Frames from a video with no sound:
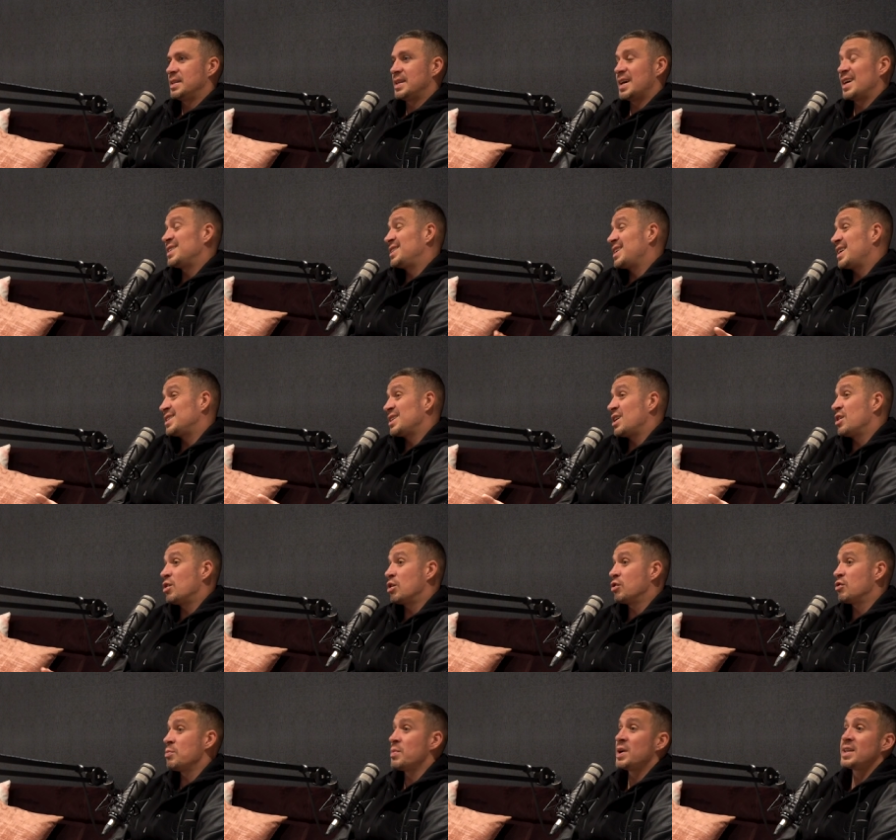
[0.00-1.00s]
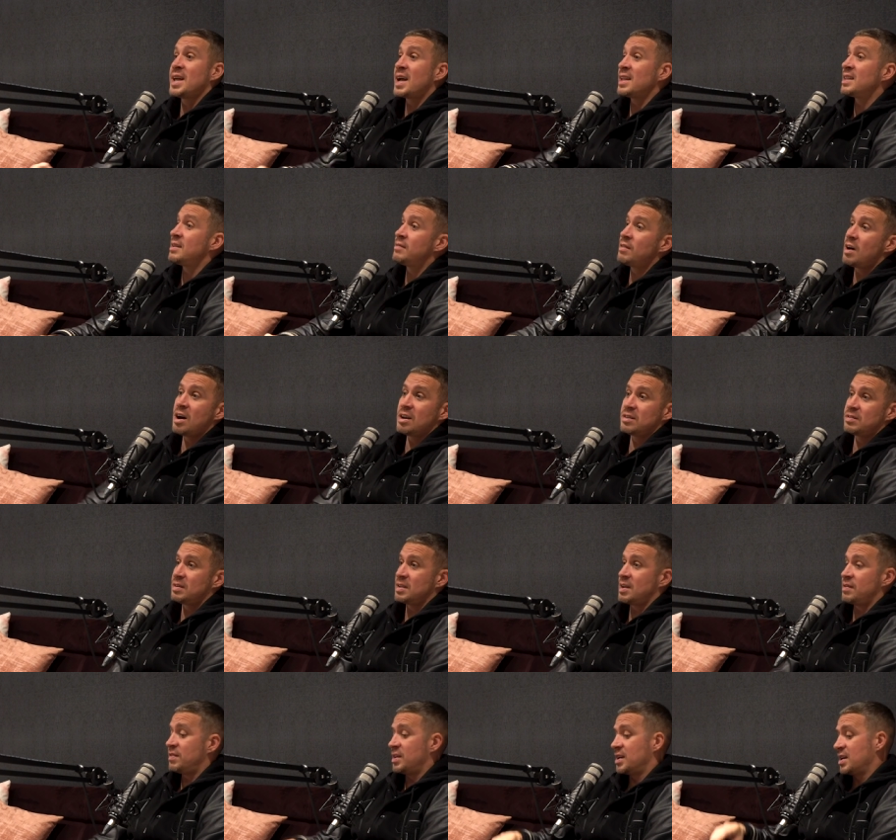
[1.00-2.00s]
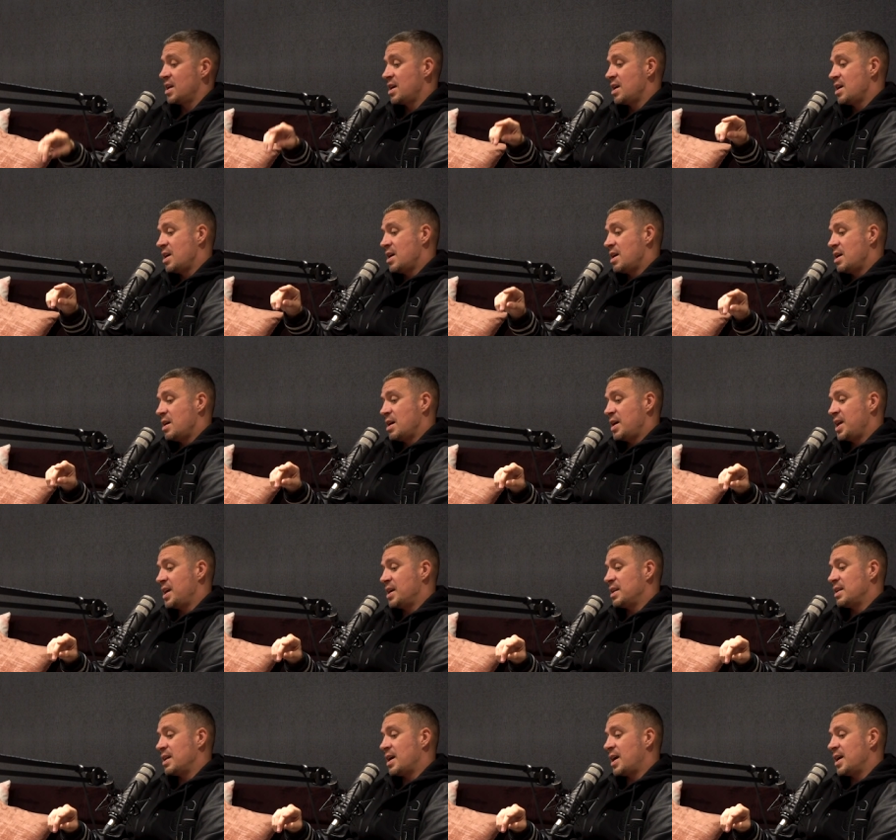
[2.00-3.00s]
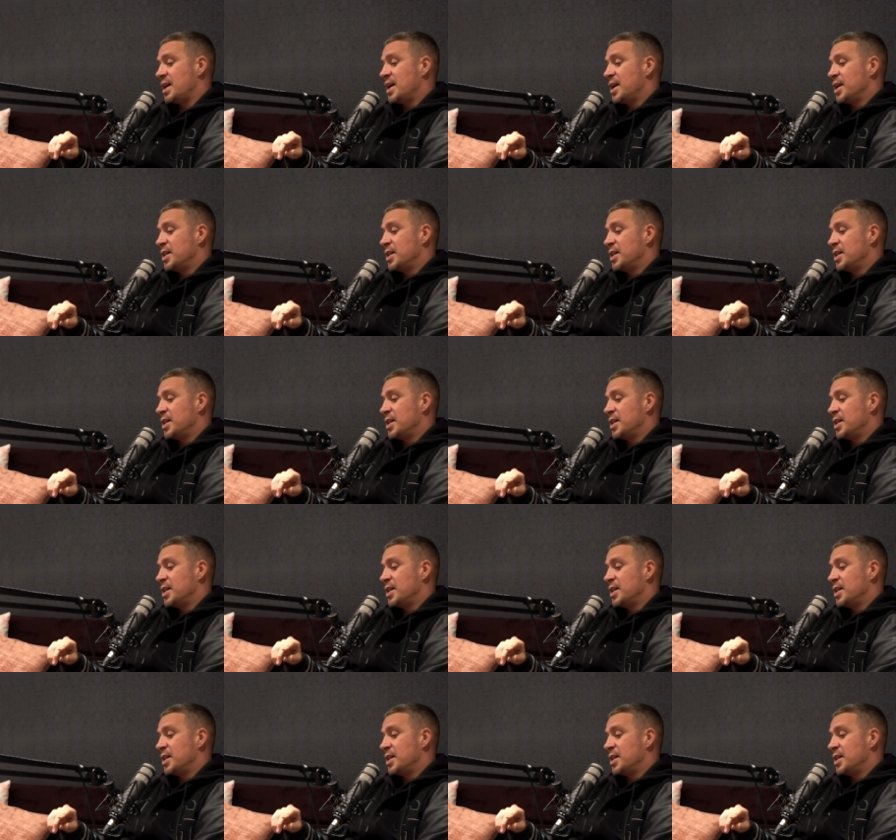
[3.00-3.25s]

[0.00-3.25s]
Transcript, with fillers: That's that's how I got good. My dad never asked for nothing. It, like